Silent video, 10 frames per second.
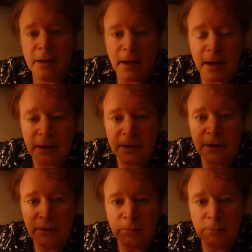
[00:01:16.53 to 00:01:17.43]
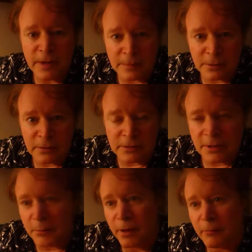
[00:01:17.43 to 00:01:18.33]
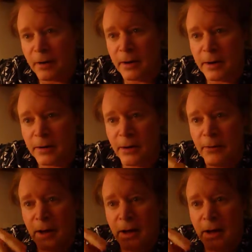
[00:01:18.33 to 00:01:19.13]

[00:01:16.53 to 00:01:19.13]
unreadable, to the point where it'd go,